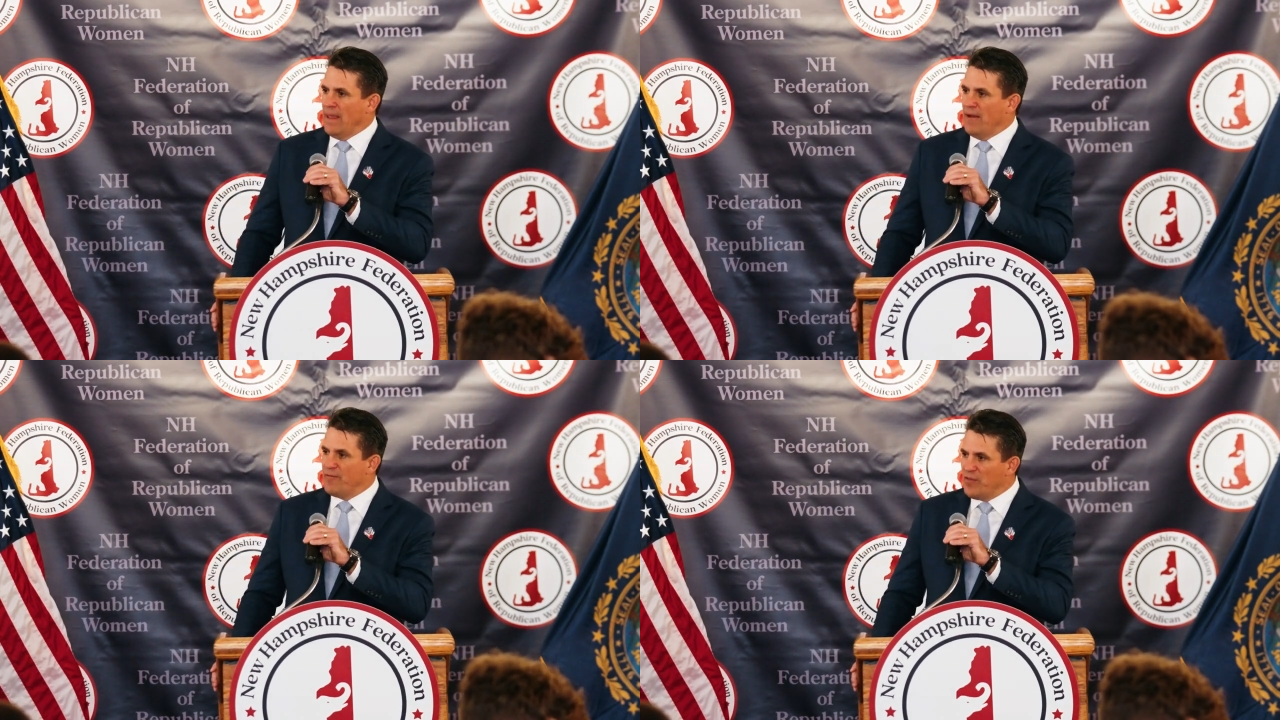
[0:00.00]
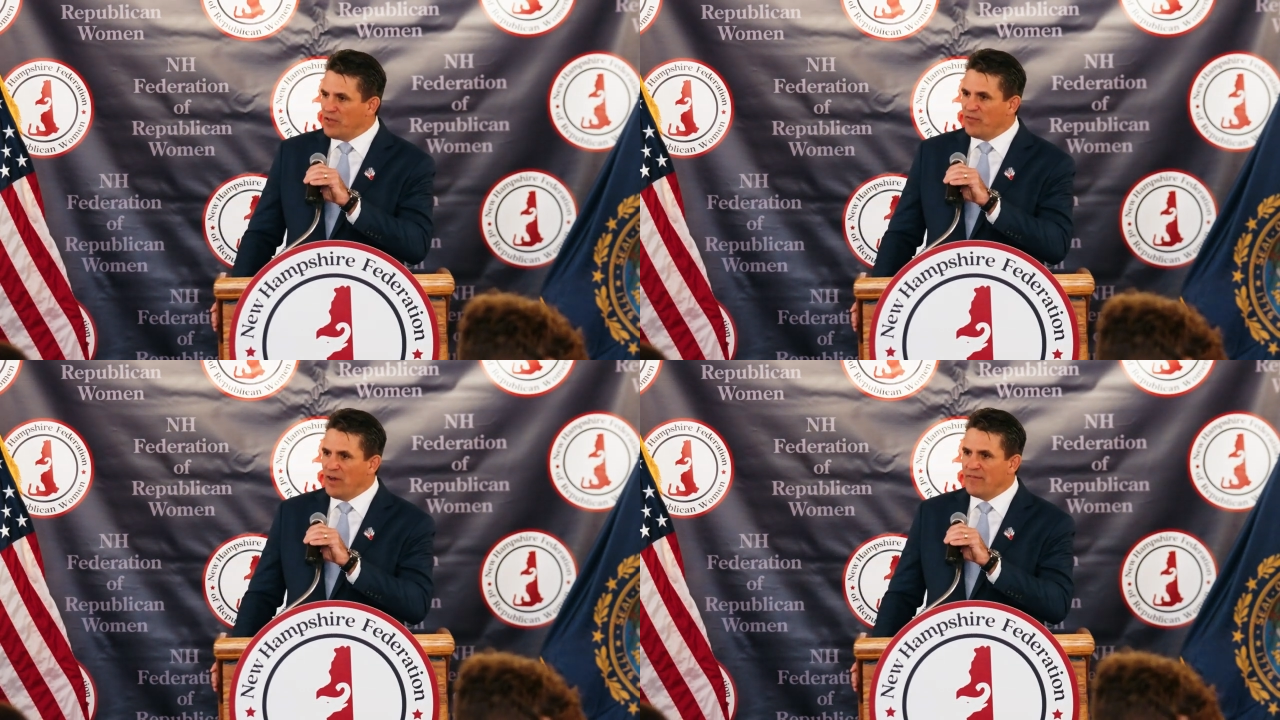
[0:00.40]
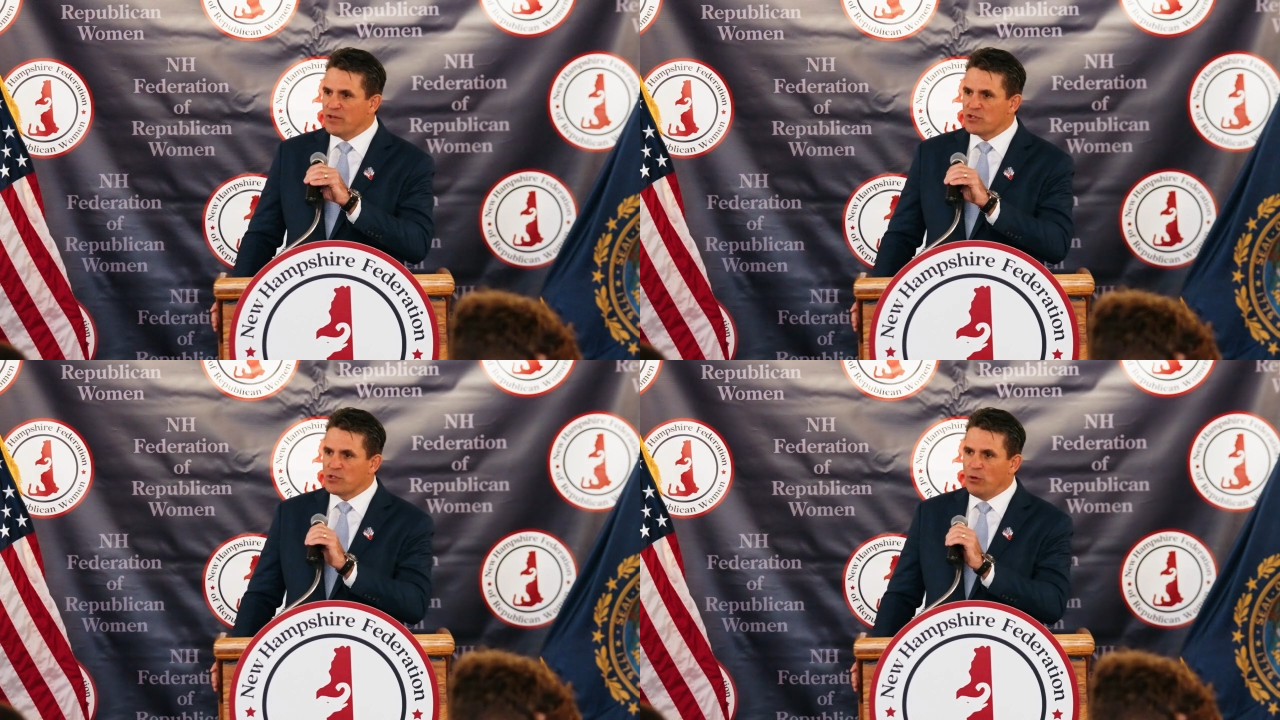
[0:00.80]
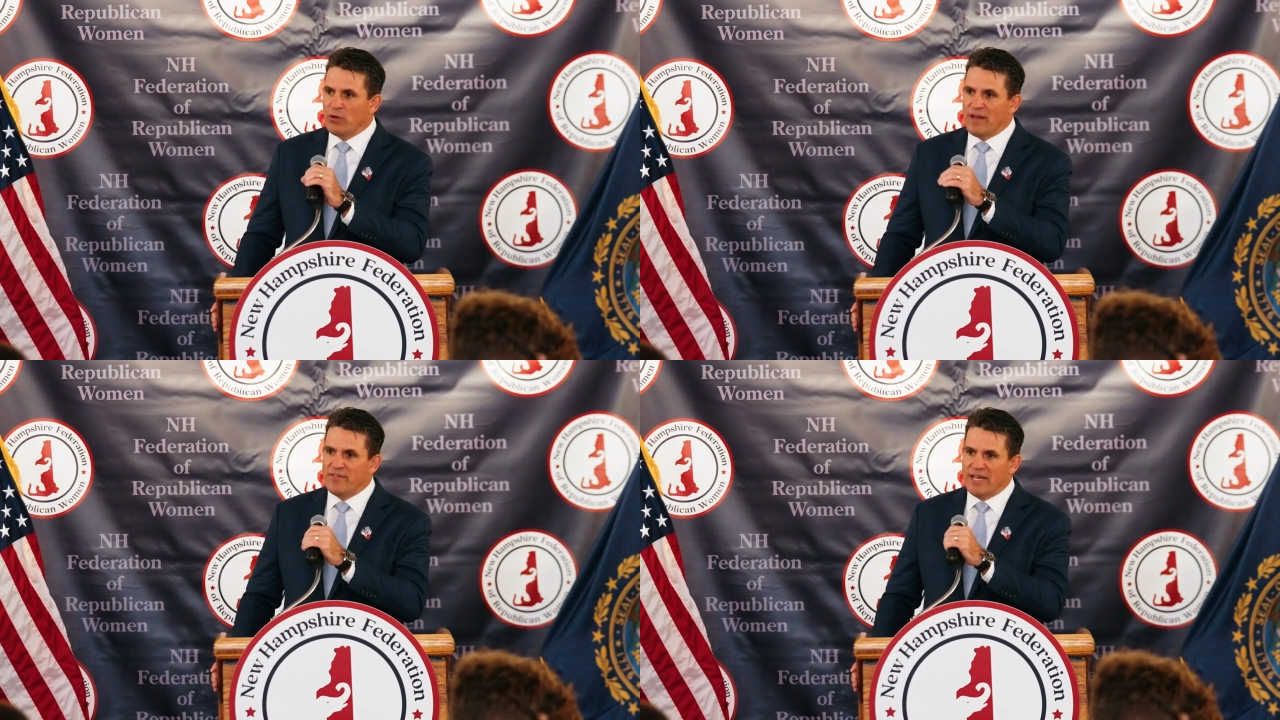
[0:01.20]
I'm 55 years
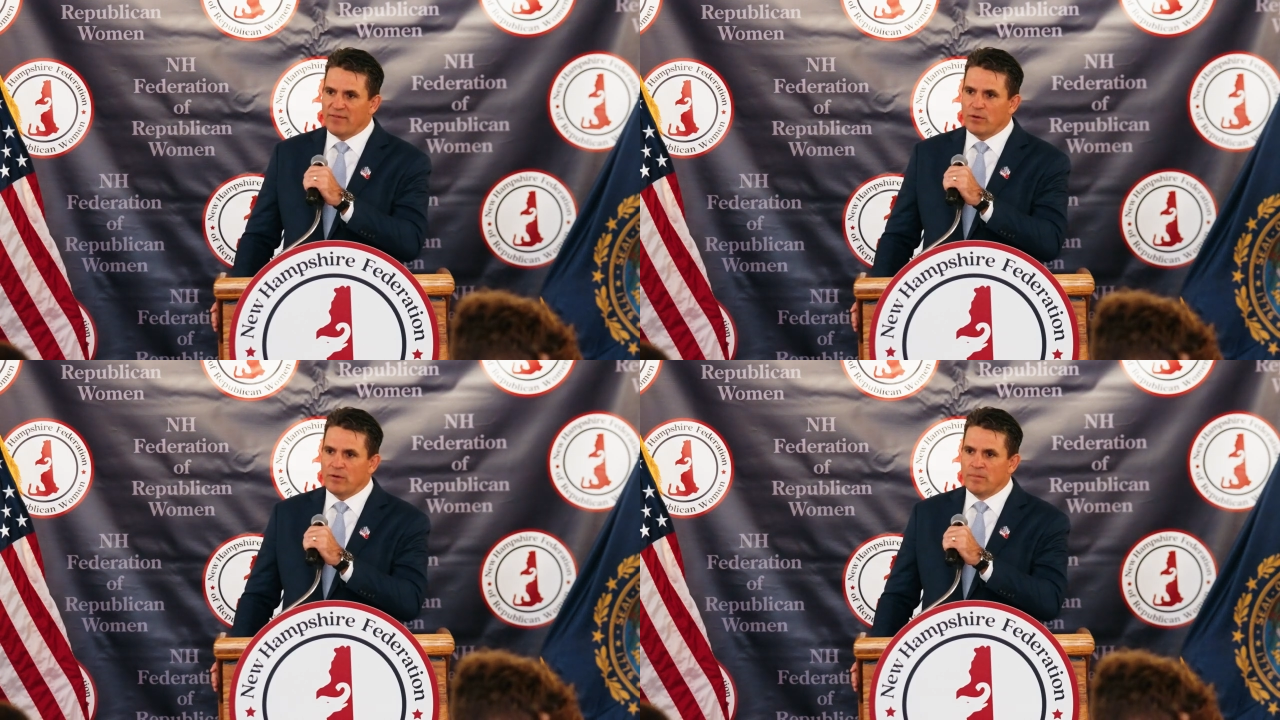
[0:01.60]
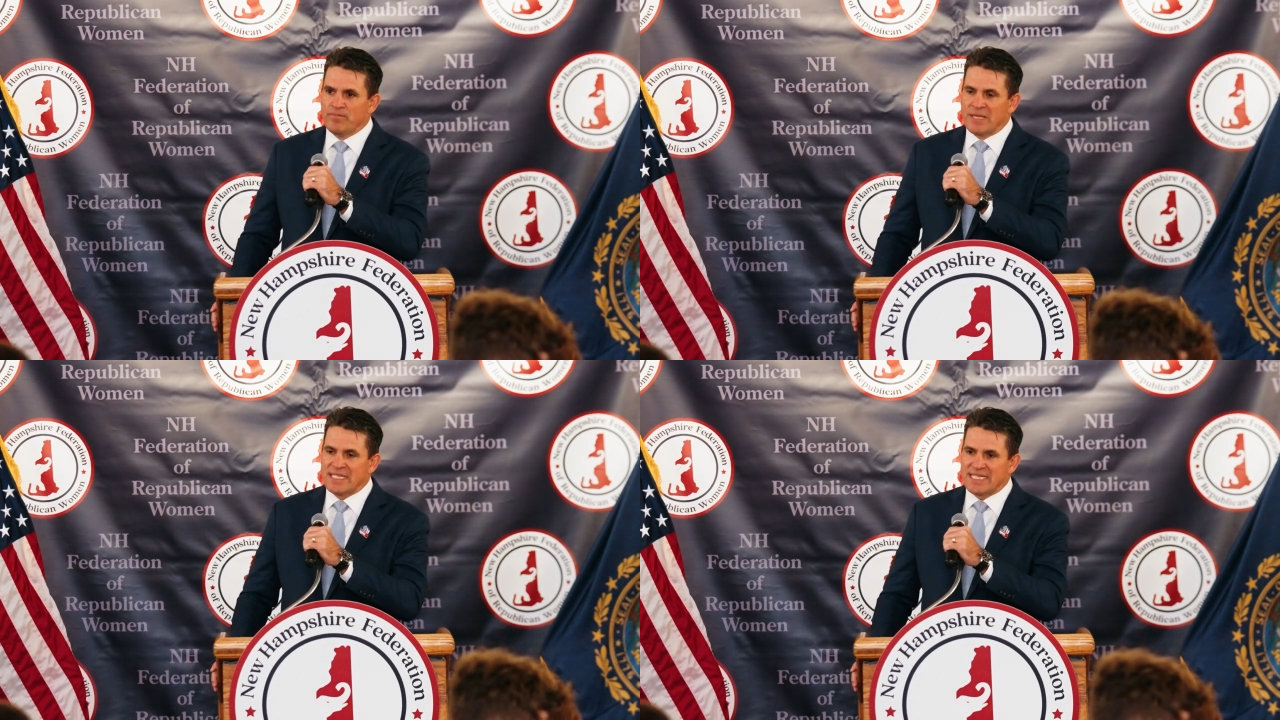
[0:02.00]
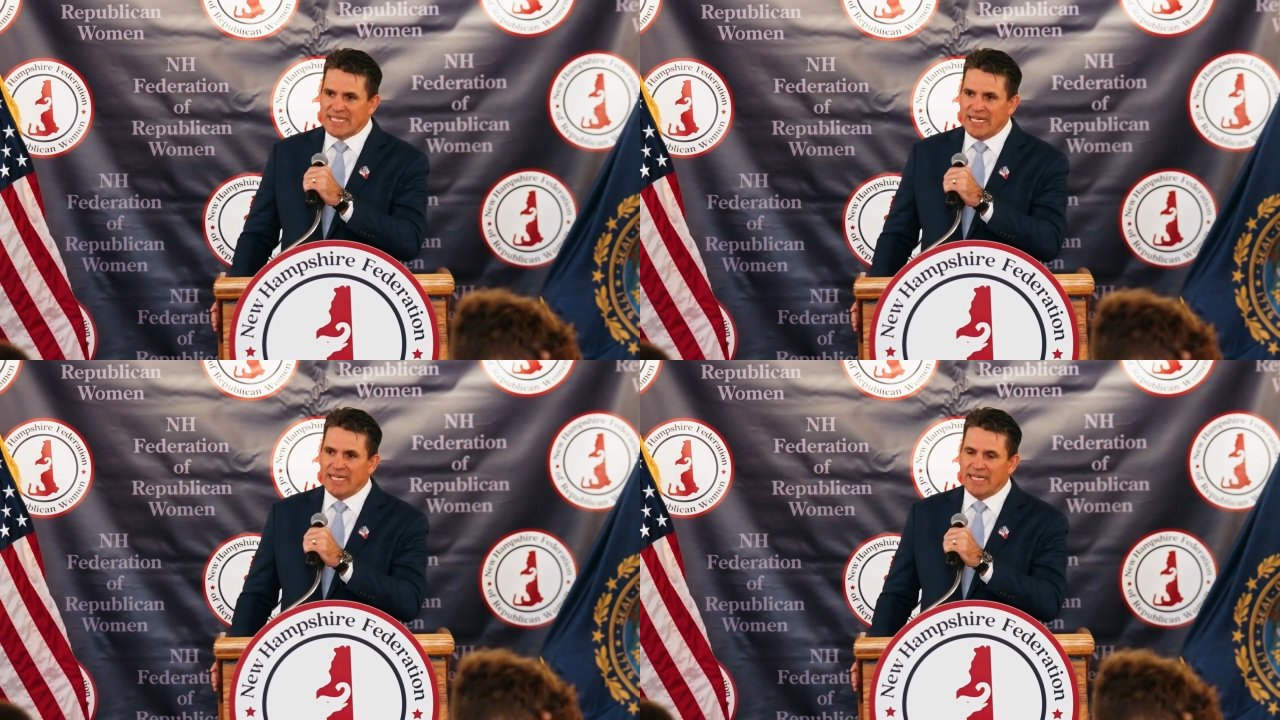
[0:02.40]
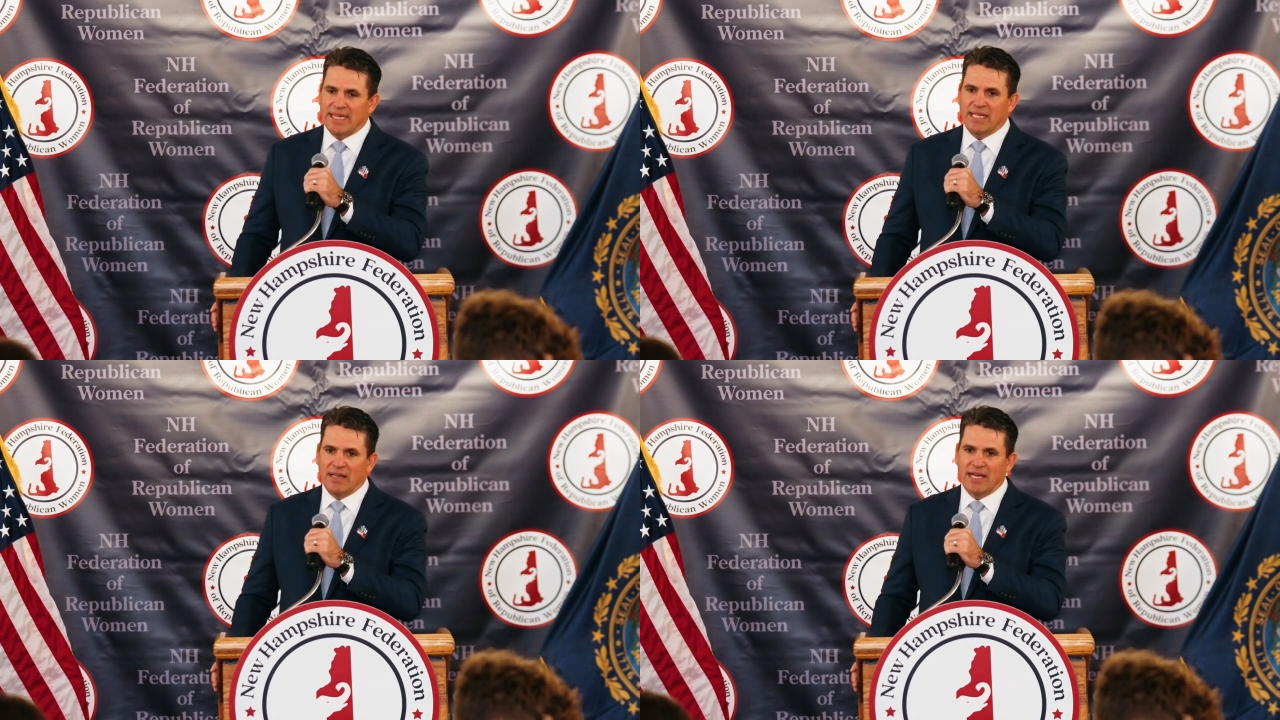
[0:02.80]
old. I've never seen
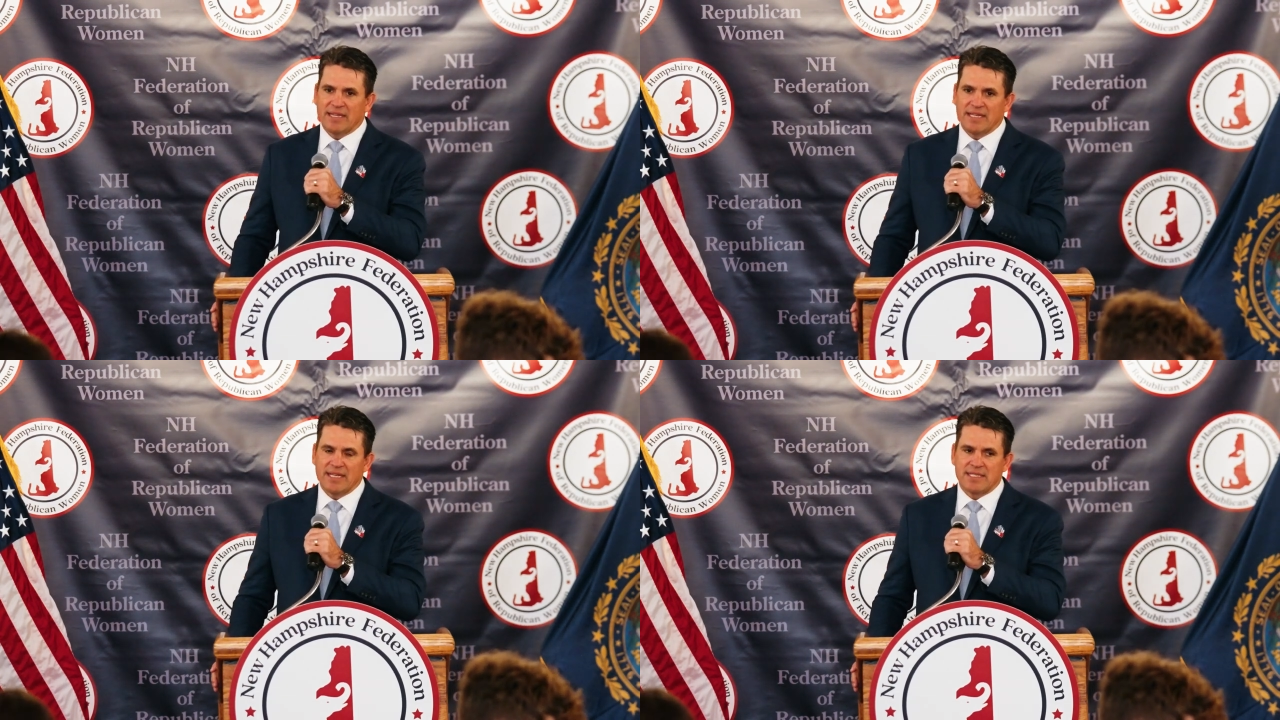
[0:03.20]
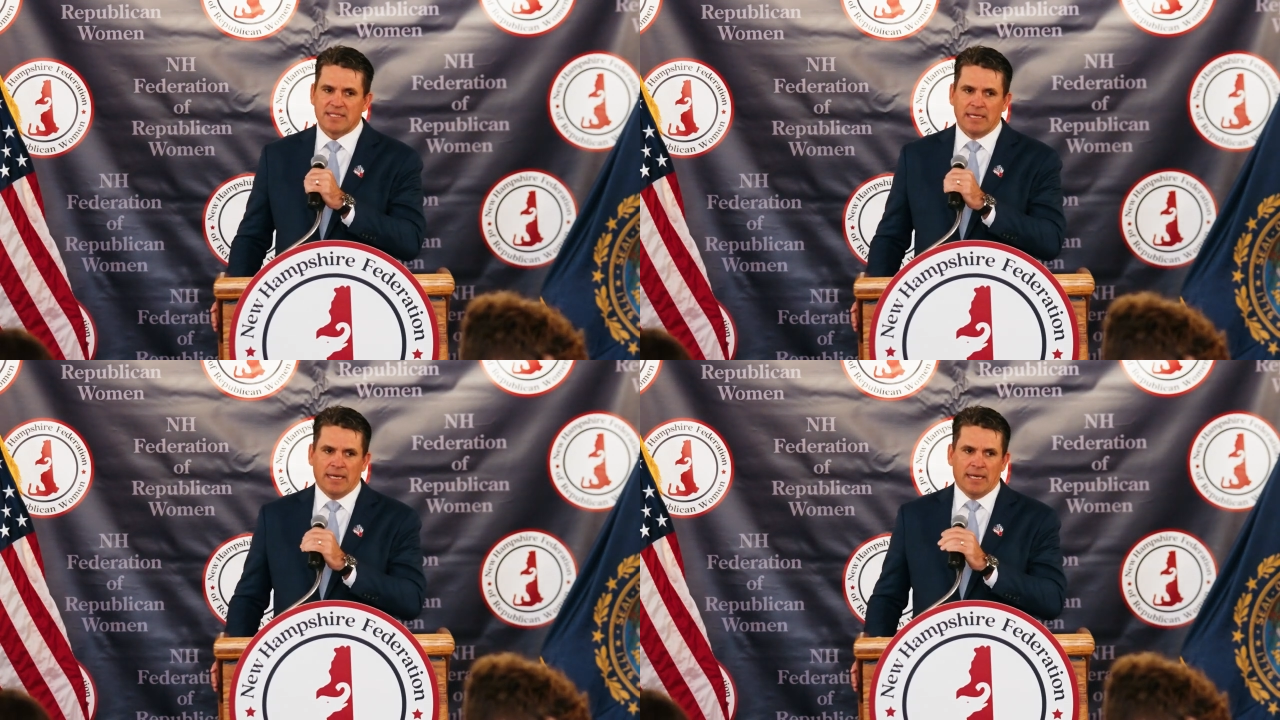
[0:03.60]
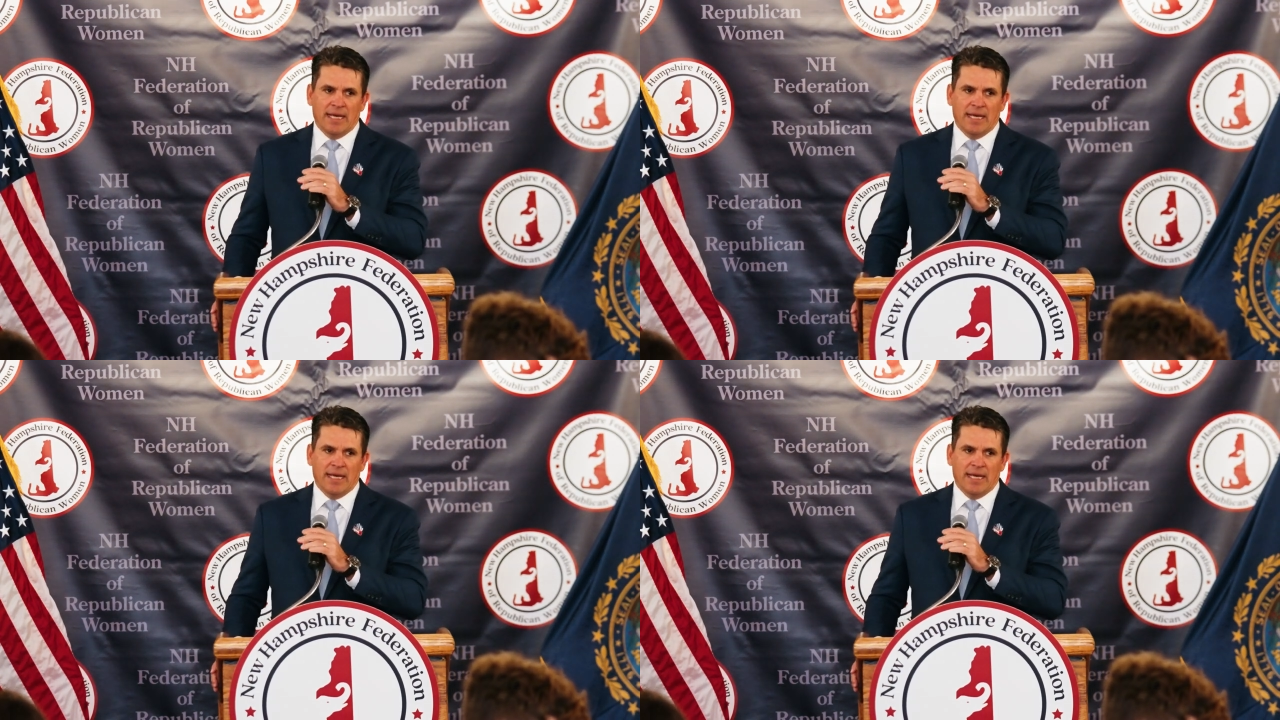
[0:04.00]
anything like this,